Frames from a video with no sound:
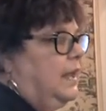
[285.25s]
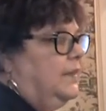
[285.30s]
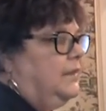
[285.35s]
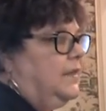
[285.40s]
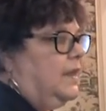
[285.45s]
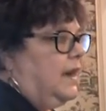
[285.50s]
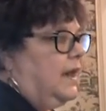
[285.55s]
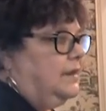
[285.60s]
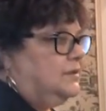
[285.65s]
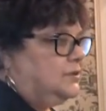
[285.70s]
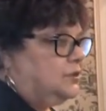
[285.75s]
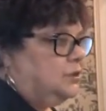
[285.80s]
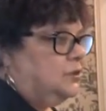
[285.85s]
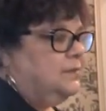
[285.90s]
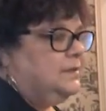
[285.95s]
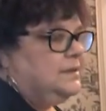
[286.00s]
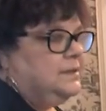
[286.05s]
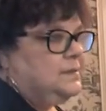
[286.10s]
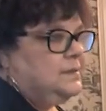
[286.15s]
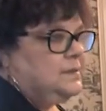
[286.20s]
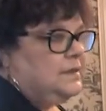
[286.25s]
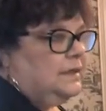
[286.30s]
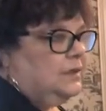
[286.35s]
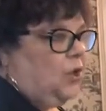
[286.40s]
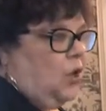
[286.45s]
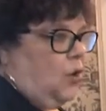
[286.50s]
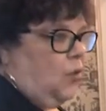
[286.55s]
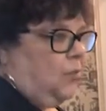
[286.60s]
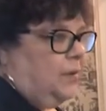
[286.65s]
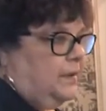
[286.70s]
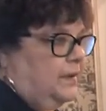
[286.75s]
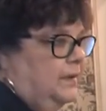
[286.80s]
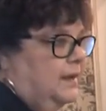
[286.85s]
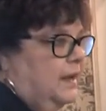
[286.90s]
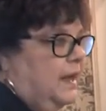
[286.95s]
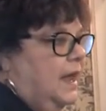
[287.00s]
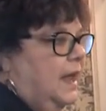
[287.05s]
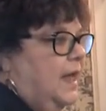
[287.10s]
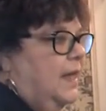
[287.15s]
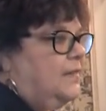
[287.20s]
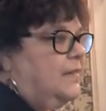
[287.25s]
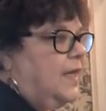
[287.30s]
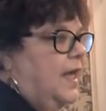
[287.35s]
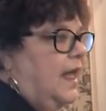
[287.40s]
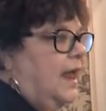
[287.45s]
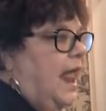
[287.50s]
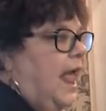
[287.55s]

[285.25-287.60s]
that I assume is still open, that